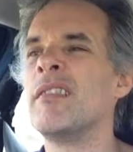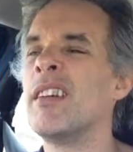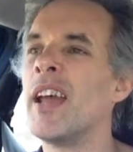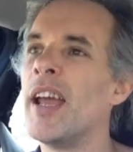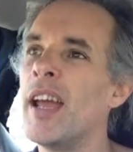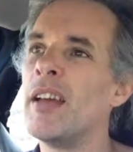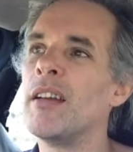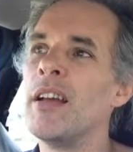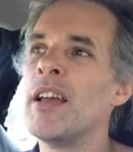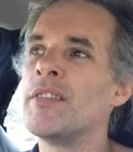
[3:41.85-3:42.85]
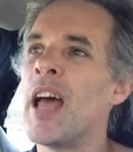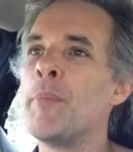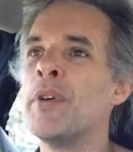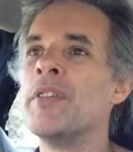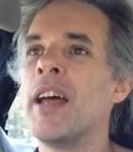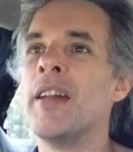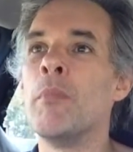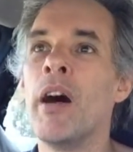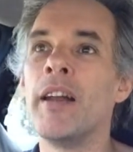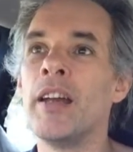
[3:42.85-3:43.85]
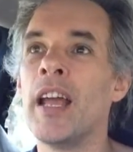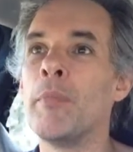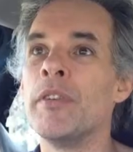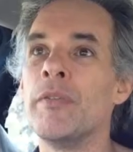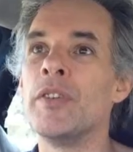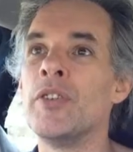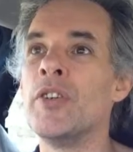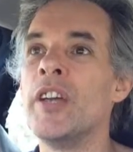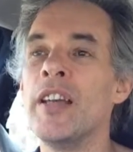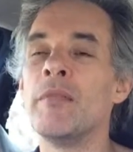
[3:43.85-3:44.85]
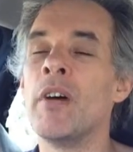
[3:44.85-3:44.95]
yeah, it's happened, and it might only happen for two years,